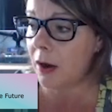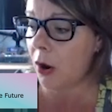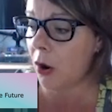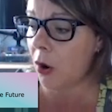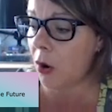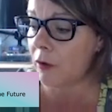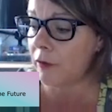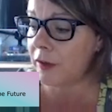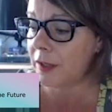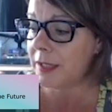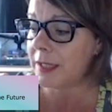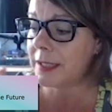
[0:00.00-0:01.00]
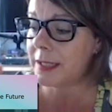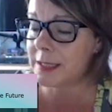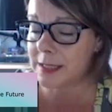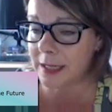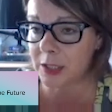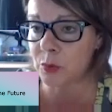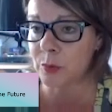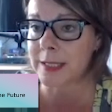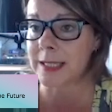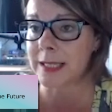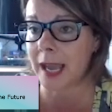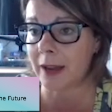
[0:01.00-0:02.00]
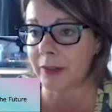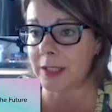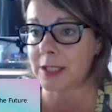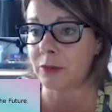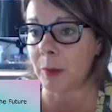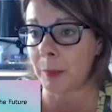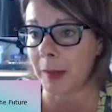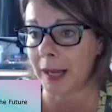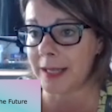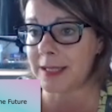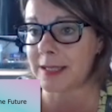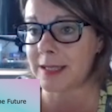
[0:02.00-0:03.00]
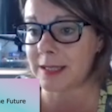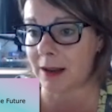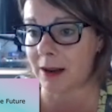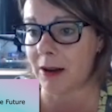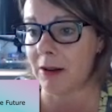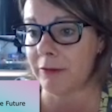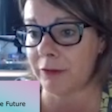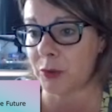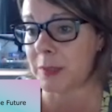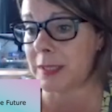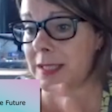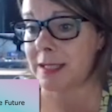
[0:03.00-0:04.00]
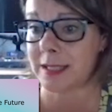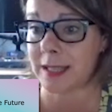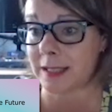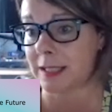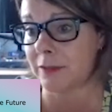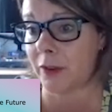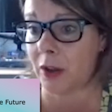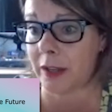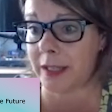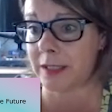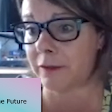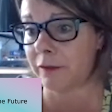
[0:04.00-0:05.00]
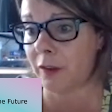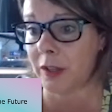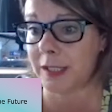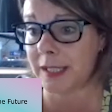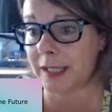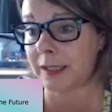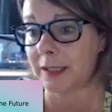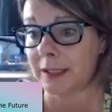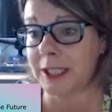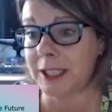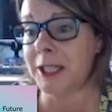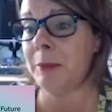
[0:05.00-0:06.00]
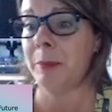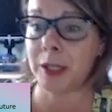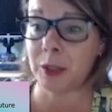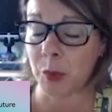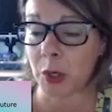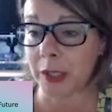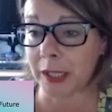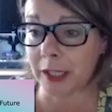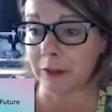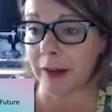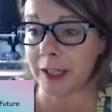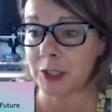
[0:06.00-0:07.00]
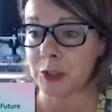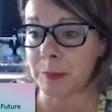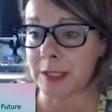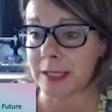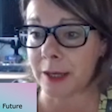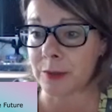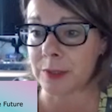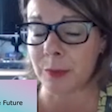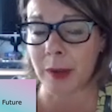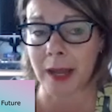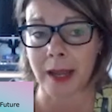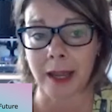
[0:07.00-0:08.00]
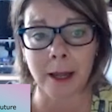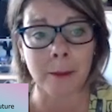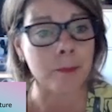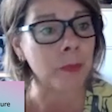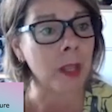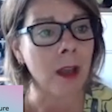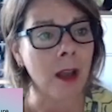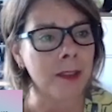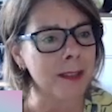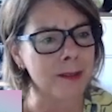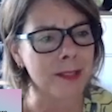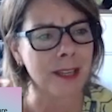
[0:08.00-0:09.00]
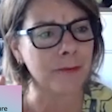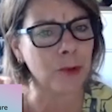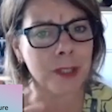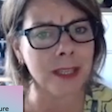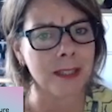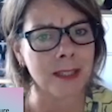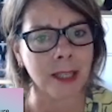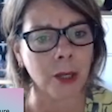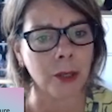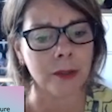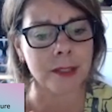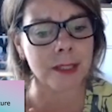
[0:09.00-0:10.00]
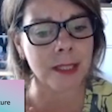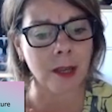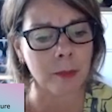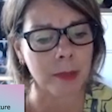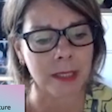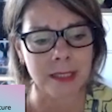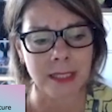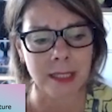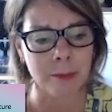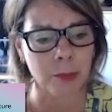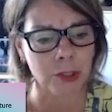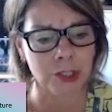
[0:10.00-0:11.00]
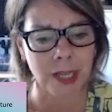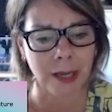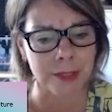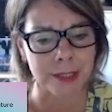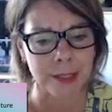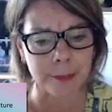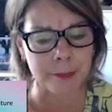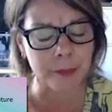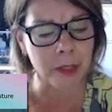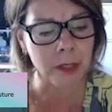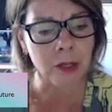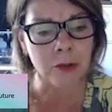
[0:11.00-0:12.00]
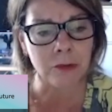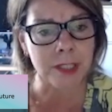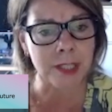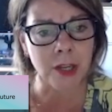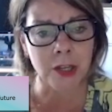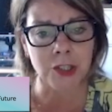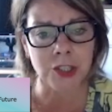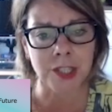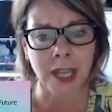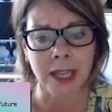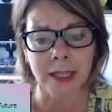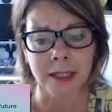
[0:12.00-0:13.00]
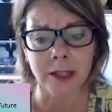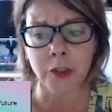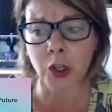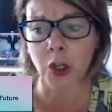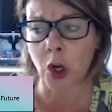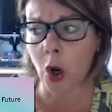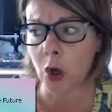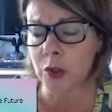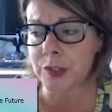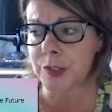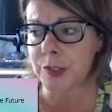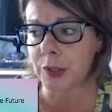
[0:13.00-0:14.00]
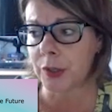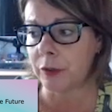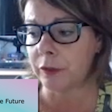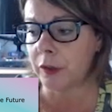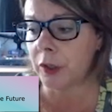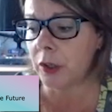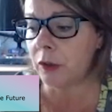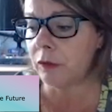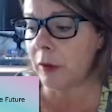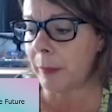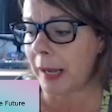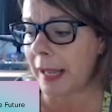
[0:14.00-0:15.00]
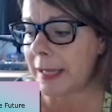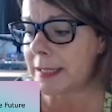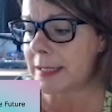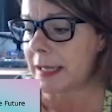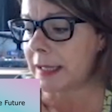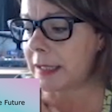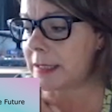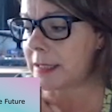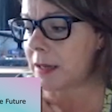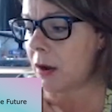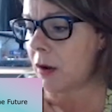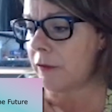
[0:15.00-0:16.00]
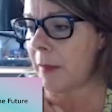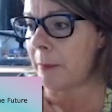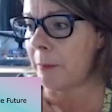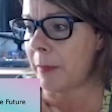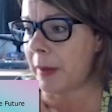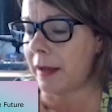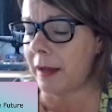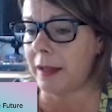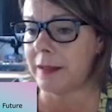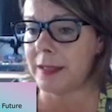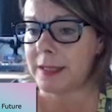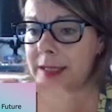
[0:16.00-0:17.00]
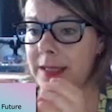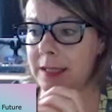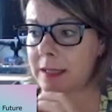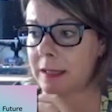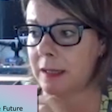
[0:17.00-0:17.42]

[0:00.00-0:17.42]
of continuously having to replace staff who are dissatisfied and finding better working arrangements elsewhere. I think several years ago, the CIPD pushed out some research saying that the cost of replacing a staff member, and this is